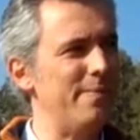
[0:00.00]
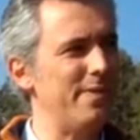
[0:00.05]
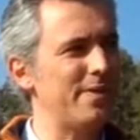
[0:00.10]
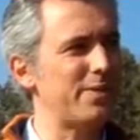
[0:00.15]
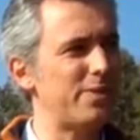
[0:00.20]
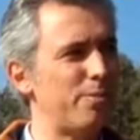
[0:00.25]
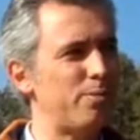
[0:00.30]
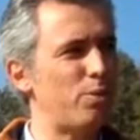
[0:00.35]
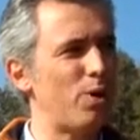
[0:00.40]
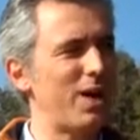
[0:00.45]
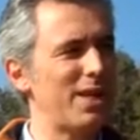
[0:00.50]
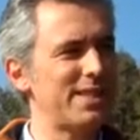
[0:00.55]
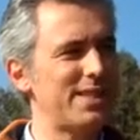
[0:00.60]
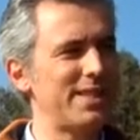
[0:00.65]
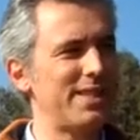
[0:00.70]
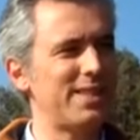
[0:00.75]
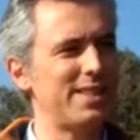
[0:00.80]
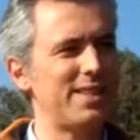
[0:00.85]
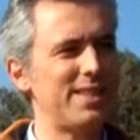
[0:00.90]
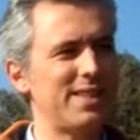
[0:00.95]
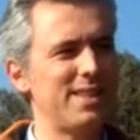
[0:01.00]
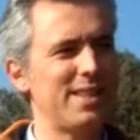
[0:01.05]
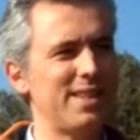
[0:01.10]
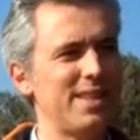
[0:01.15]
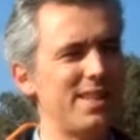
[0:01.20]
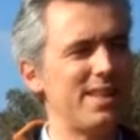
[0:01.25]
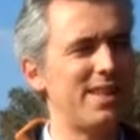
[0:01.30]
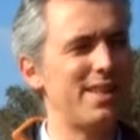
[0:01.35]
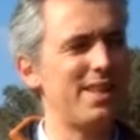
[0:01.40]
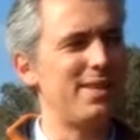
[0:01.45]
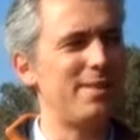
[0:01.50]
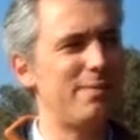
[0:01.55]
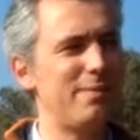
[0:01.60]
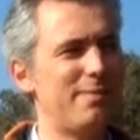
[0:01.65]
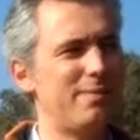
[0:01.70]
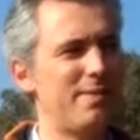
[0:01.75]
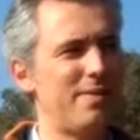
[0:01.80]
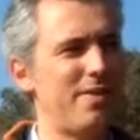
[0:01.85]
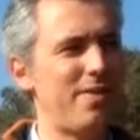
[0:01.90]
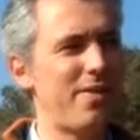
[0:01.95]
surprising
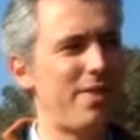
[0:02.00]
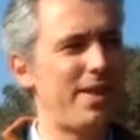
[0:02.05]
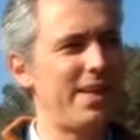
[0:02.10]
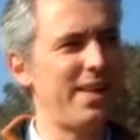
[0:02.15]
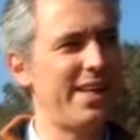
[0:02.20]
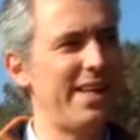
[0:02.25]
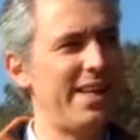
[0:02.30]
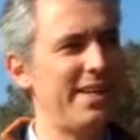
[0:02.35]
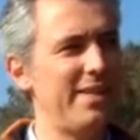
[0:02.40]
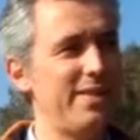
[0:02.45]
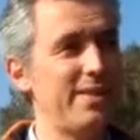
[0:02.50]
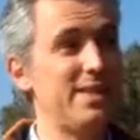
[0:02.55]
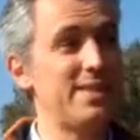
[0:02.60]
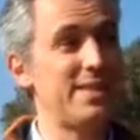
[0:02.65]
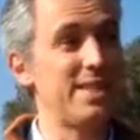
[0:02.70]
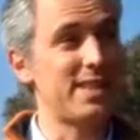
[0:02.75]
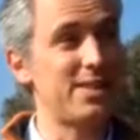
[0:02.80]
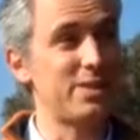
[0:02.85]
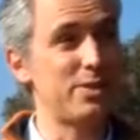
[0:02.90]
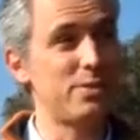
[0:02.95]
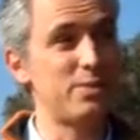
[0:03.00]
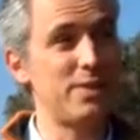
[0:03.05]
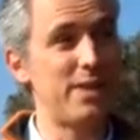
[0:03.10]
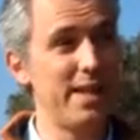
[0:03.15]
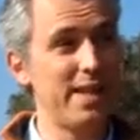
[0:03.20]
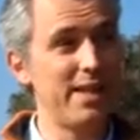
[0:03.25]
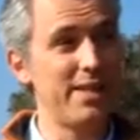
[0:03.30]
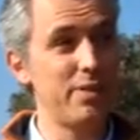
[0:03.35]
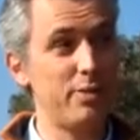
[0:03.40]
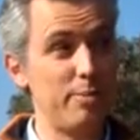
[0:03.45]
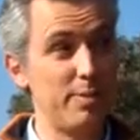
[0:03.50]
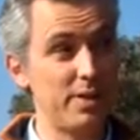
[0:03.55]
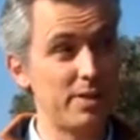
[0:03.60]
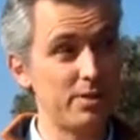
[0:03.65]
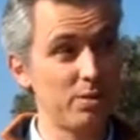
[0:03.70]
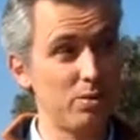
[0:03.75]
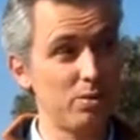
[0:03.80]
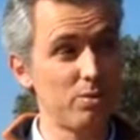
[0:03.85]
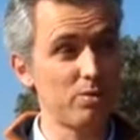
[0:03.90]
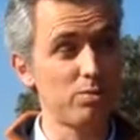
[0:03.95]
thing here is that today the
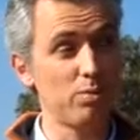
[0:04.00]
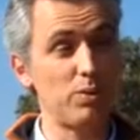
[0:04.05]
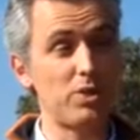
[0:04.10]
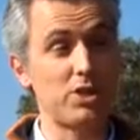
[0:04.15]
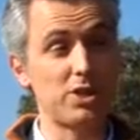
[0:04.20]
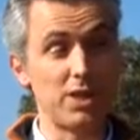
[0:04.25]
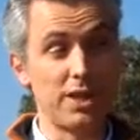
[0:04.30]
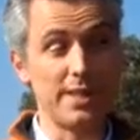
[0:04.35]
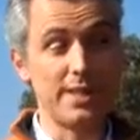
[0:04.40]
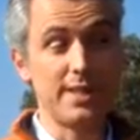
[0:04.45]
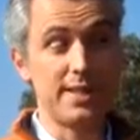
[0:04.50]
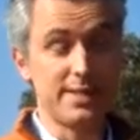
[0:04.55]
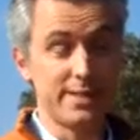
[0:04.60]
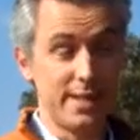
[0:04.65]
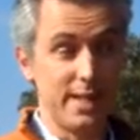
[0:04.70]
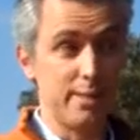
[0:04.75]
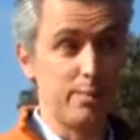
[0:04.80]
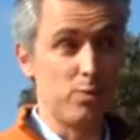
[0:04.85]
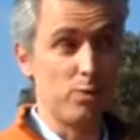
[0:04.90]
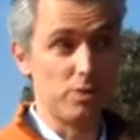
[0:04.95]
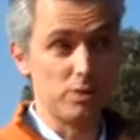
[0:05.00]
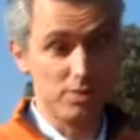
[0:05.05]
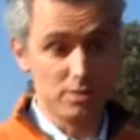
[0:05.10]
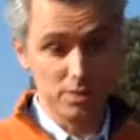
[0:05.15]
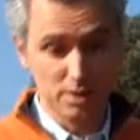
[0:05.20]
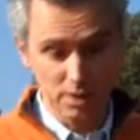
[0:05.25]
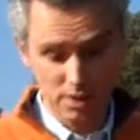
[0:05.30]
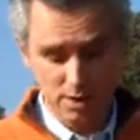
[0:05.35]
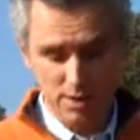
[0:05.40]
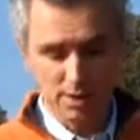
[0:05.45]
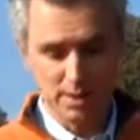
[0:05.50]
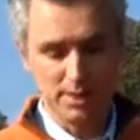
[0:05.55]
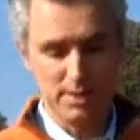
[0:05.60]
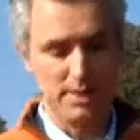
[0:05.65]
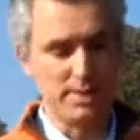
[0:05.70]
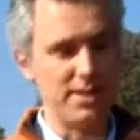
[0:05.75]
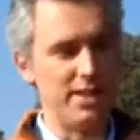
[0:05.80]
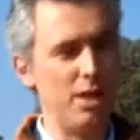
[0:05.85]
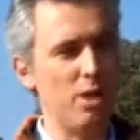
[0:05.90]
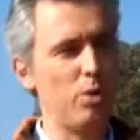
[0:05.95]
basalt, which at that time was
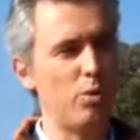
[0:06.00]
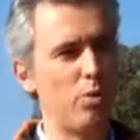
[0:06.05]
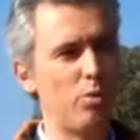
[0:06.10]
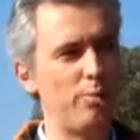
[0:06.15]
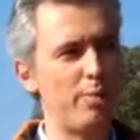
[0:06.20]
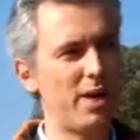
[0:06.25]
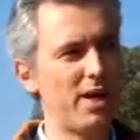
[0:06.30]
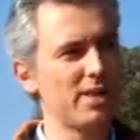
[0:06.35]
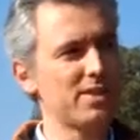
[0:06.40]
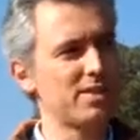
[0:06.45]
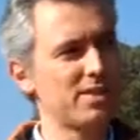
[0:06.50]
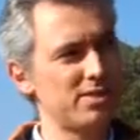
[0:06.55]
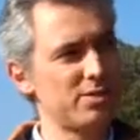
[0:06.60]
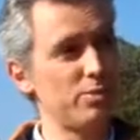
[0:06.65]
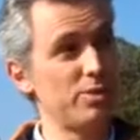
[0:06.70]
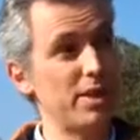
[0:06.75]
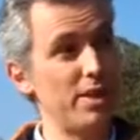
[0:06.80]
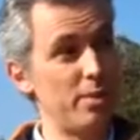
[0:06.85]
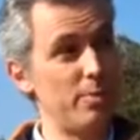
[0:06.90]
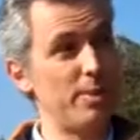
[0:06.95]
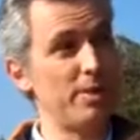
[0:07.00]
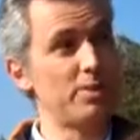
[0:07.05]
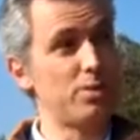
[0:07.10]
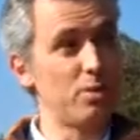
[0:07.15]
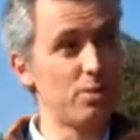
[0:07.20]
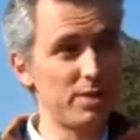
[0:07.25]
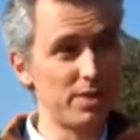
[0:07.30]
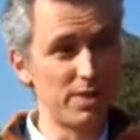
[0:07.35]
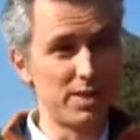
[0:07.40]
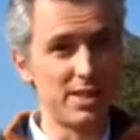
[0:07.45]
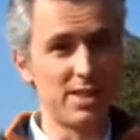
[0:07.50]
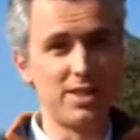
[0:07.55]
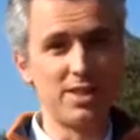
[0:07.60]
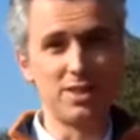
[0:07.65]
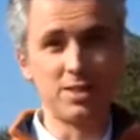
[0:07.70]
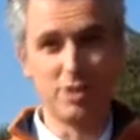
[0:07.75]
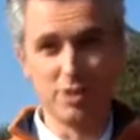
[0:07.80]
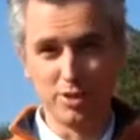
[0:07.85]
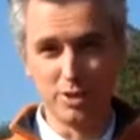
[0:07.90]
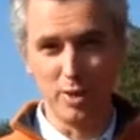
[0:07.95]
in the lower parts, today the basalt is at the
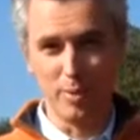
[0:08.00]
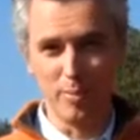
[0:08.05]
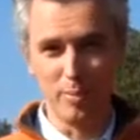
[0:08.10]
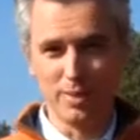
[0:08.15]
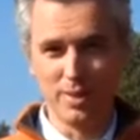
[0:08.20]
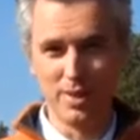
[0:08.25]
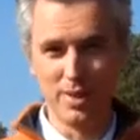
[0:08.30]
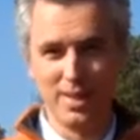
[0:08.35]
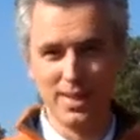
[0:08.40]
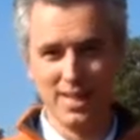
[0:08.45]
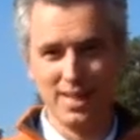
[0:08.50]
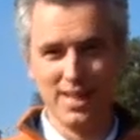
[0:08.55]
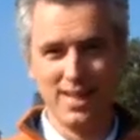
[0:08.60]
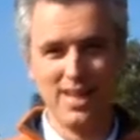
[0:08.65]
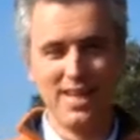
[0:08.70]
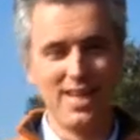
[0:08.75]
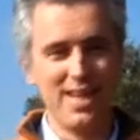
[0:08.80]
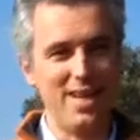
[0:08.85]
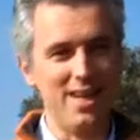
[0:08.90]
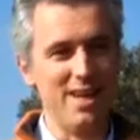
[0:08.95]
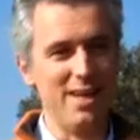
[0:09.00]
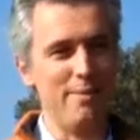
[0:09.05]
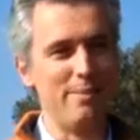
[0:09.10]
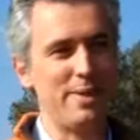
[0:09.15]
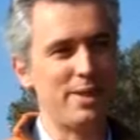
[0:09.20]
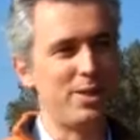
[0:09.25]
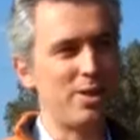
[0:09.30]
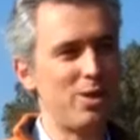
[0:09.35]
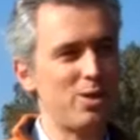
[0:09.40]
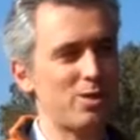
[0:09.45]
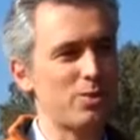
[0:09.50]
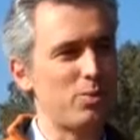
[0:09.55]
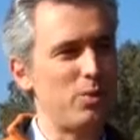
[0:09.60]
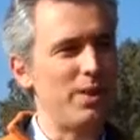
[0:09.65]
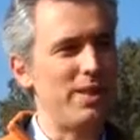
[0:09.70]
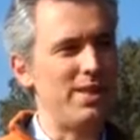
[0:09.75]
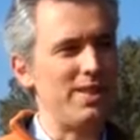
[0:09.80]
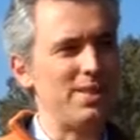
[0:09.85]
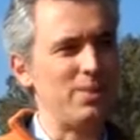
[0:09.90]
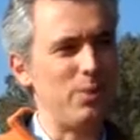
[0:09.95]
top. Because
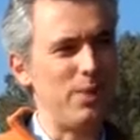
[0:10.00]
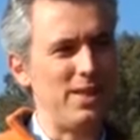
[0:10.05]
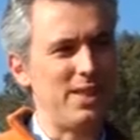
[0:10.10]
at